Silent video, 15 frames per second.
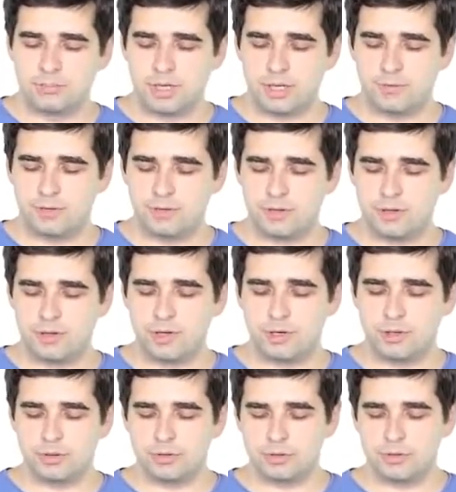But for
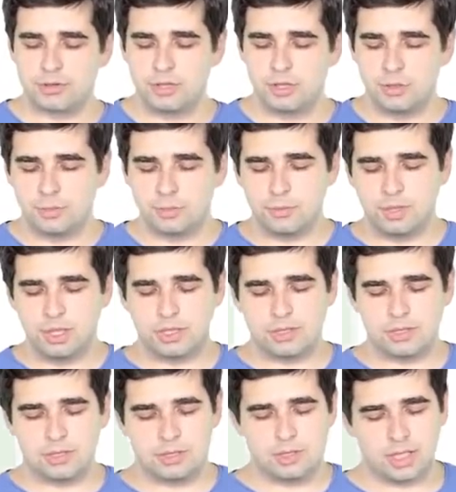those
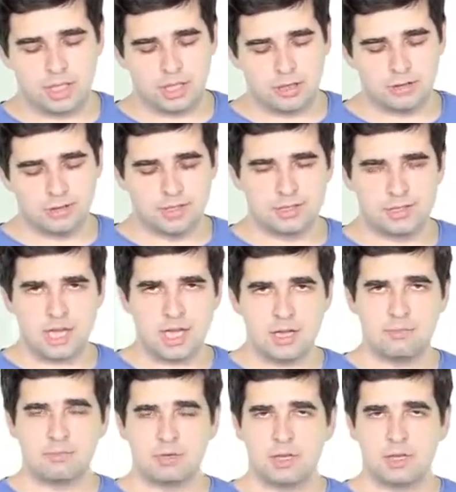which are the same